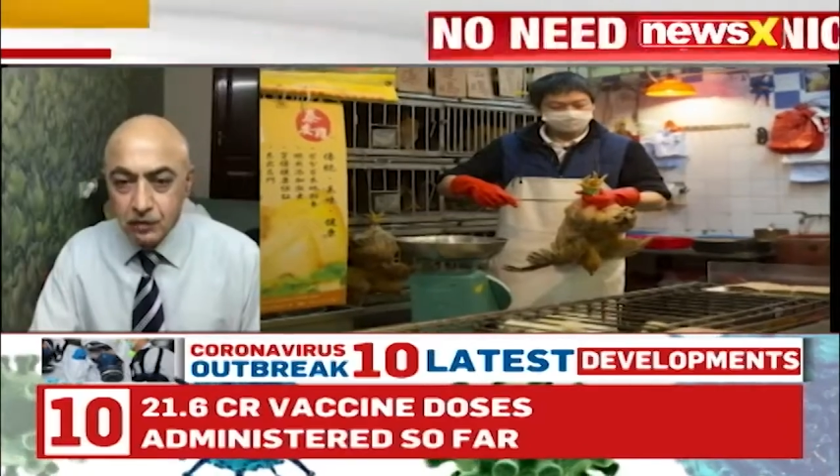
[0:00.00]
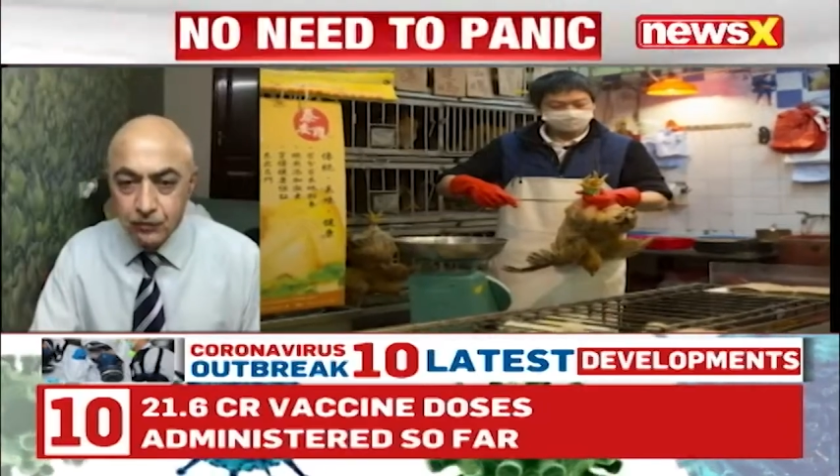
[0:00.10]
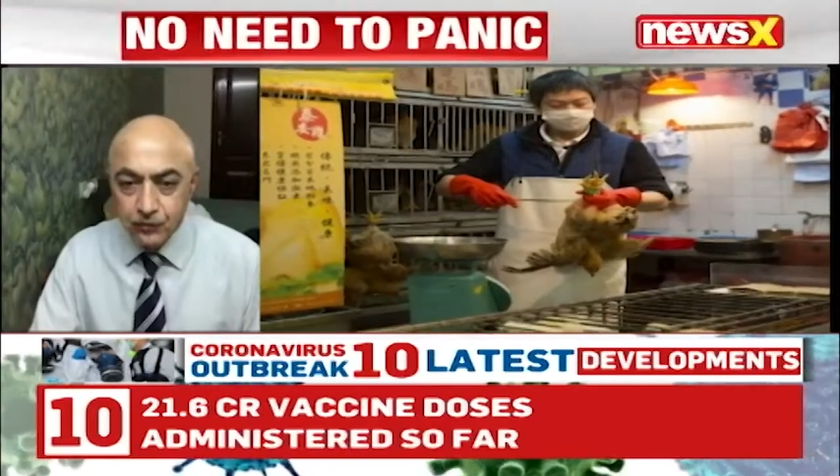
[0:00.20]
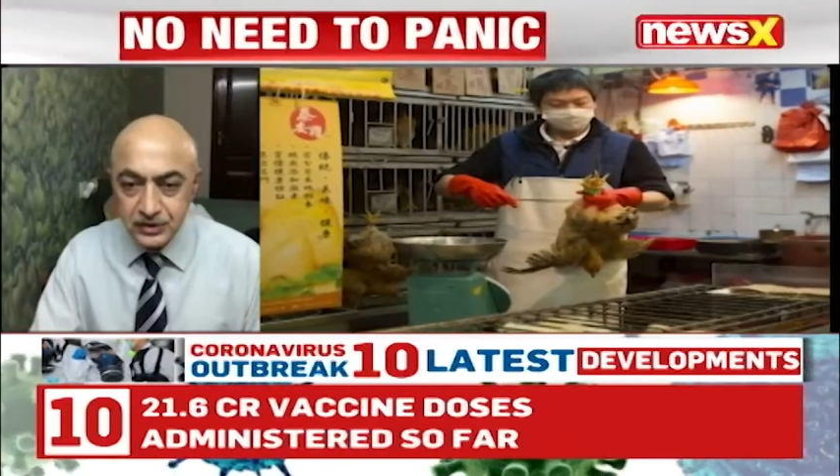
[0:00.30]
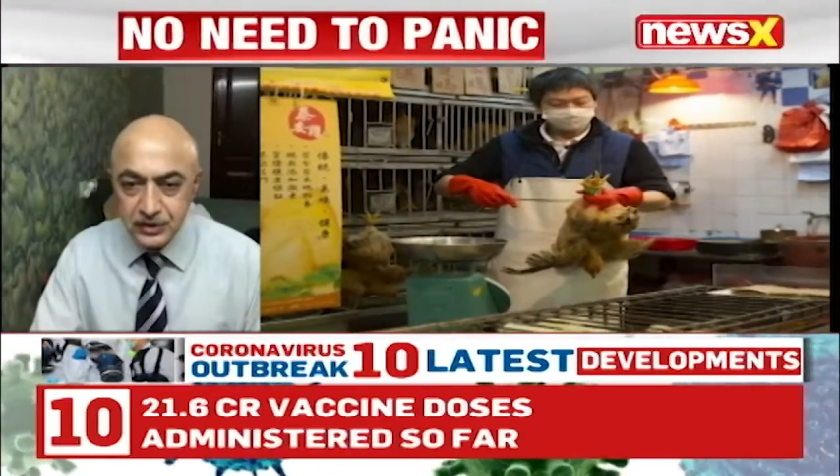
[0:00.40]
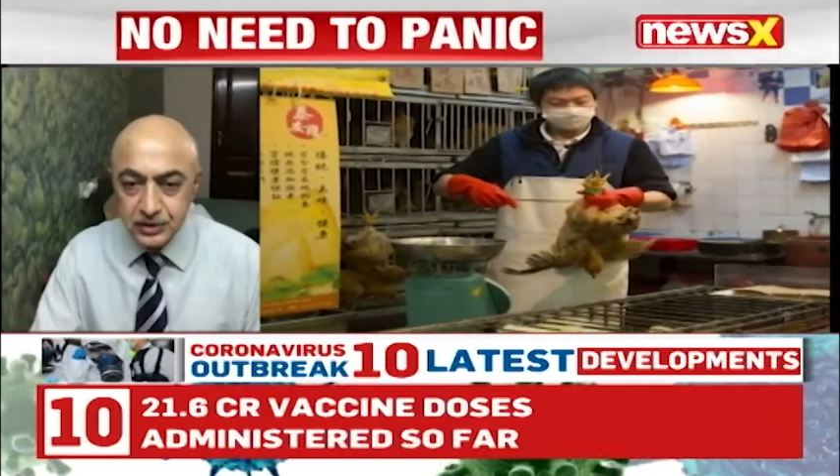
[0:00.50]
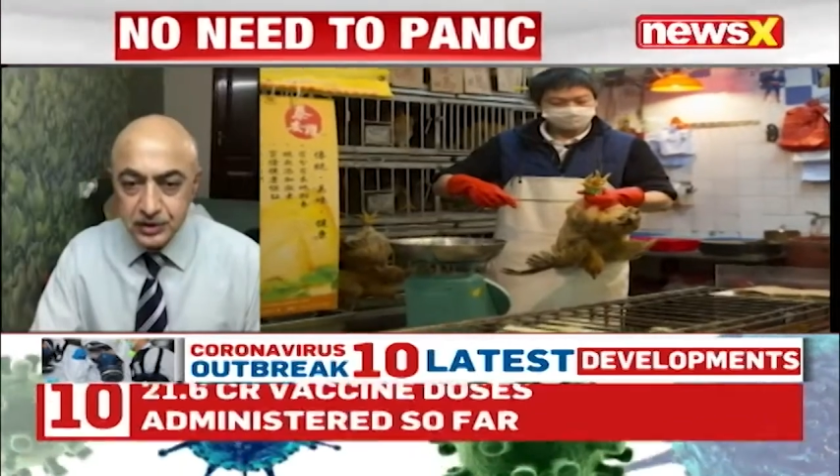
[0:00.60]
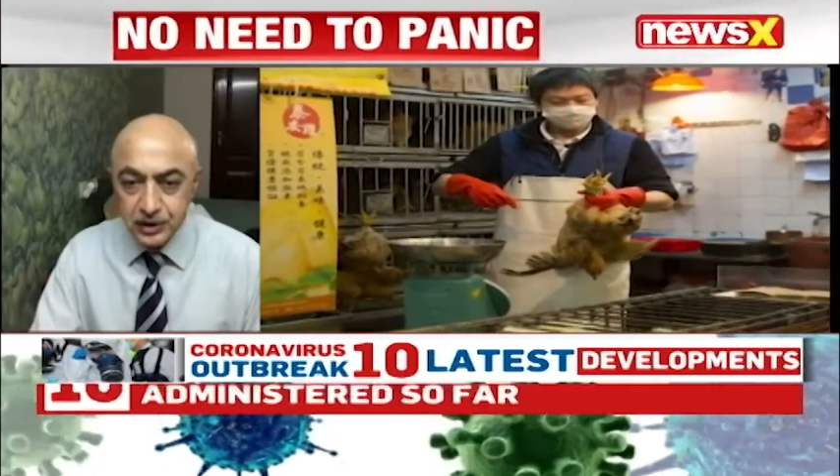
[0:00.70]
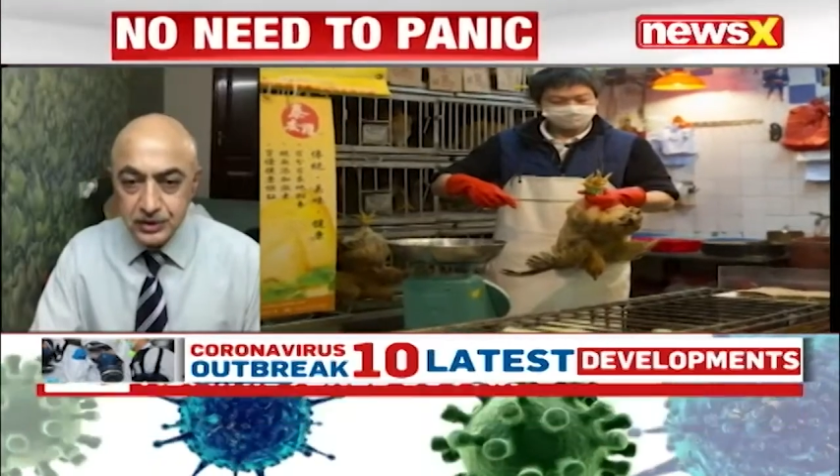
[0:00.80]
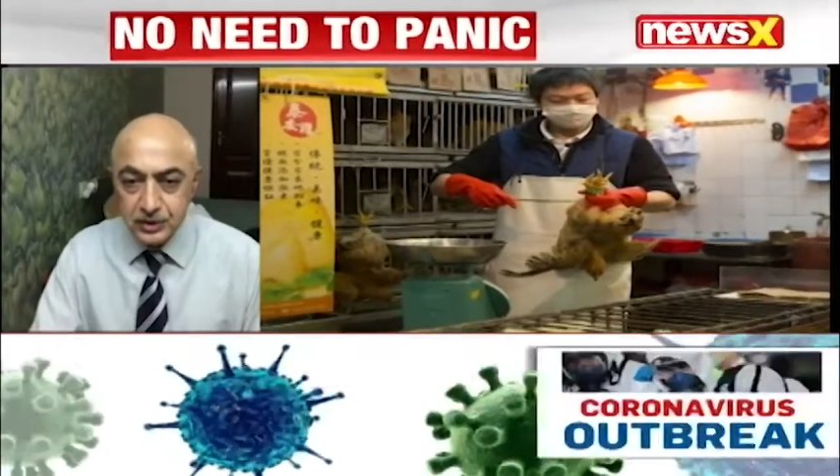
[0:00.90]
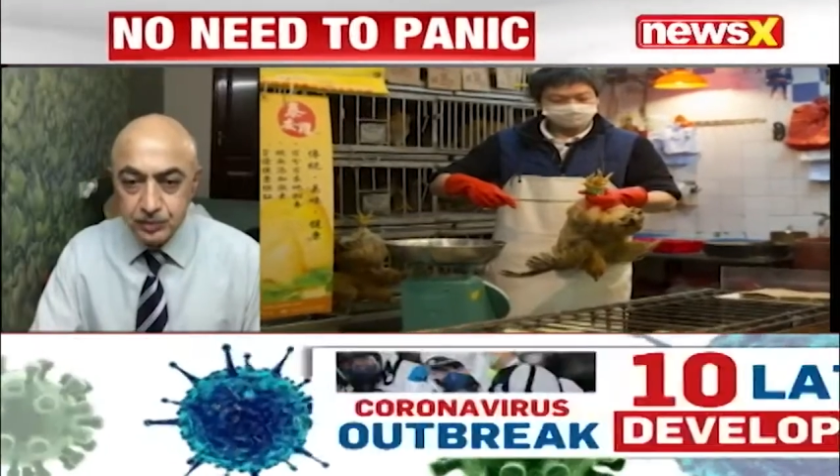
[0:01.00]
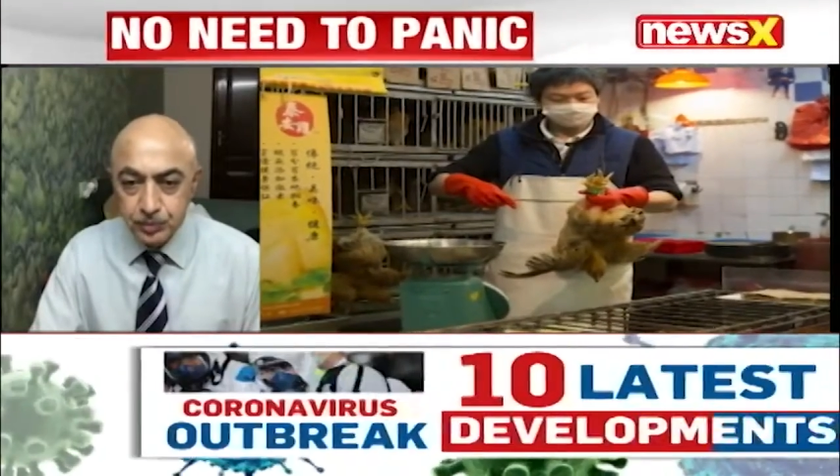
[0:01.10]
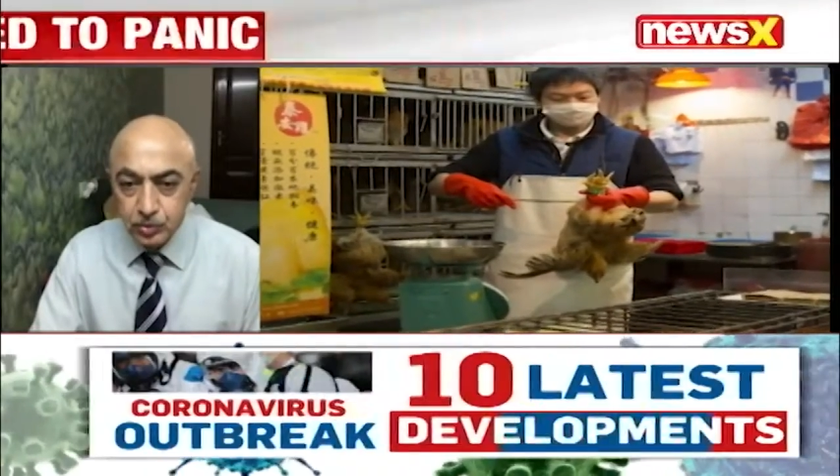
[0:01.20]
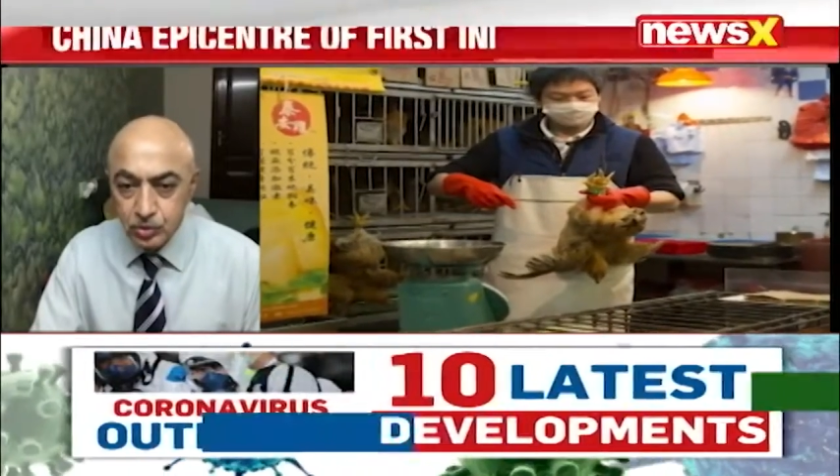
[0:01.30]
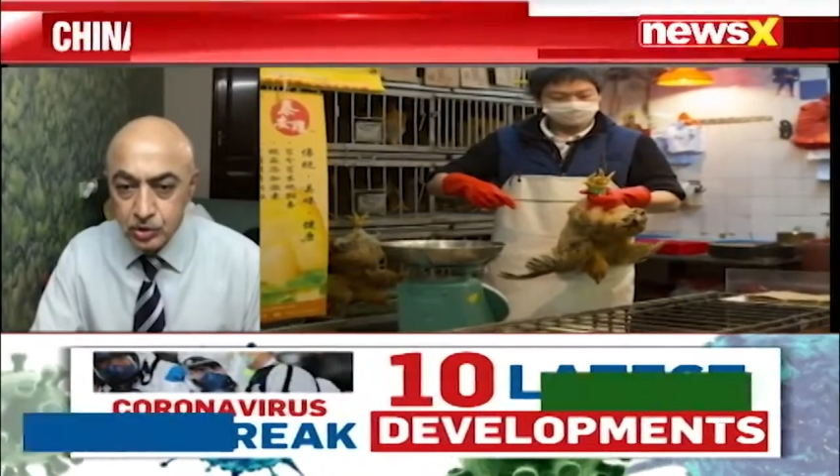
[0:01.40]
first case
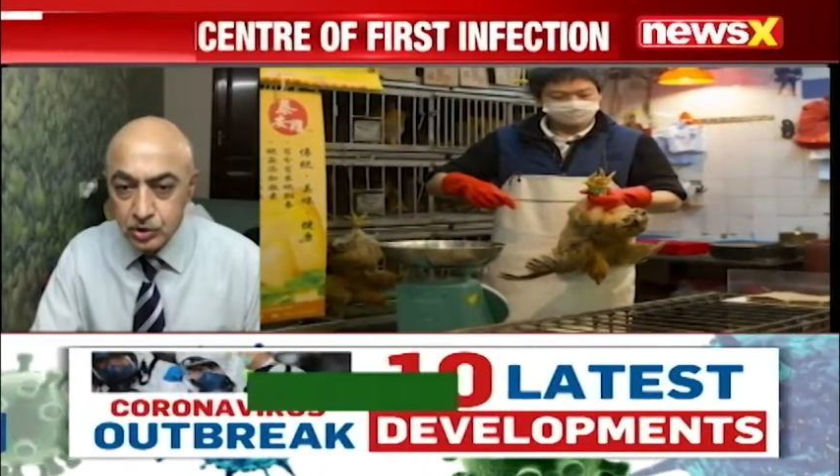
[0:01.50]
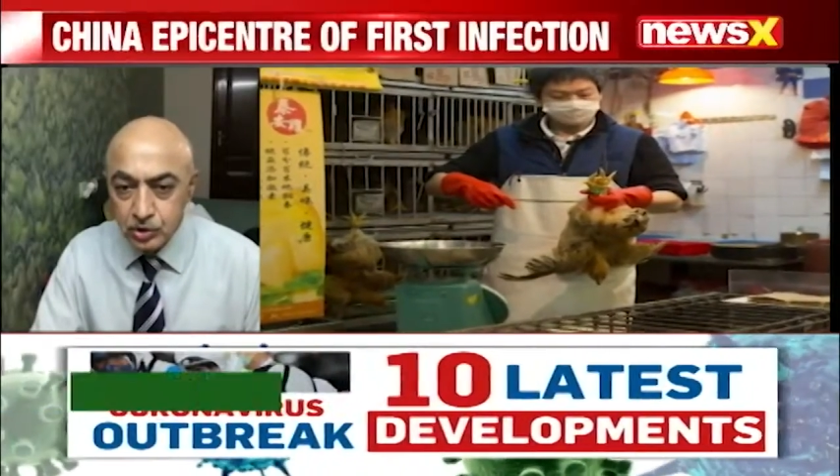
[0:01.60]
report